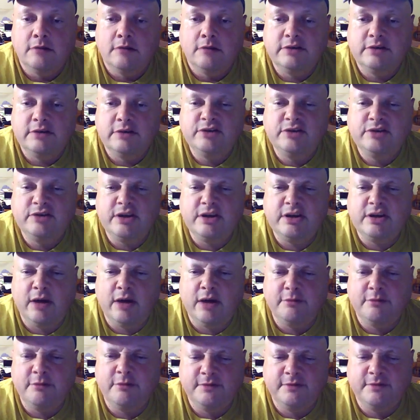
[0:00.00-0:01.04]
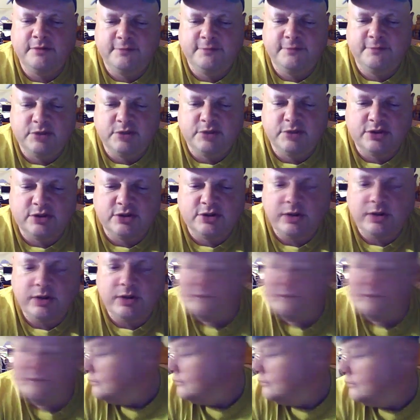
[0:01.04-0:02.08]
Eugenio, I have a Masonic
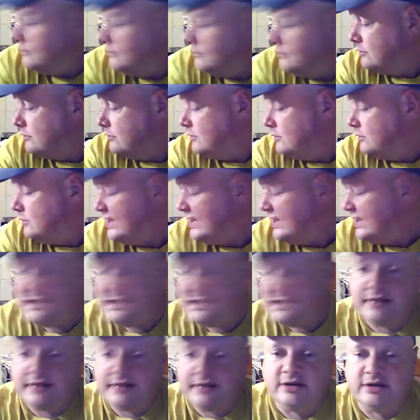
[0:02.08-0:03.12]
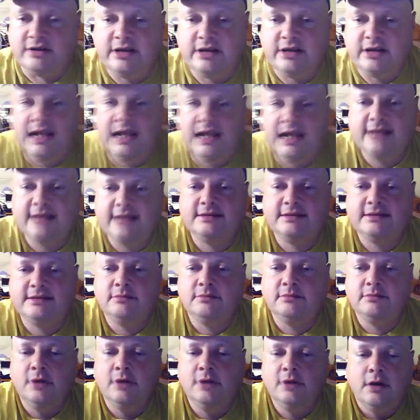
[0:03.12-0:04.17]
floor in my room. Well, it is actually. Yeah, it's
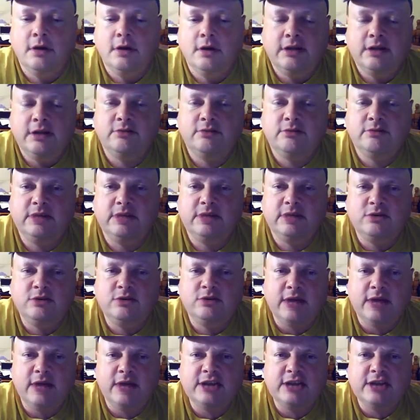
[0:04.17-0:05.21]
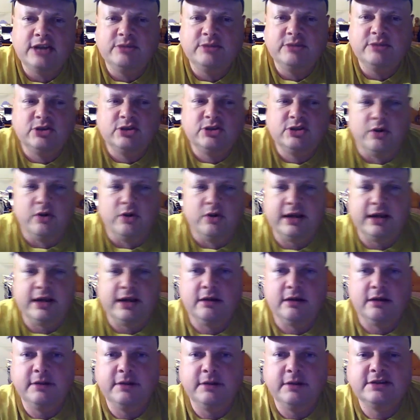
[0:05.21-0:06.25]
not actually Masonic.
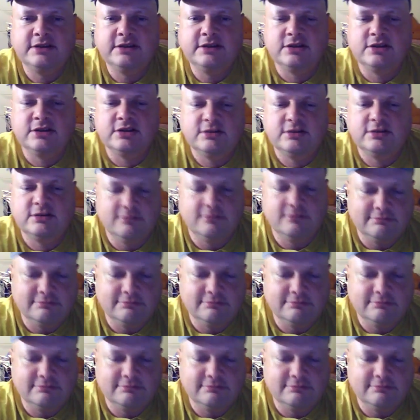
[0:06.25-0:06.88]
I mean, it's just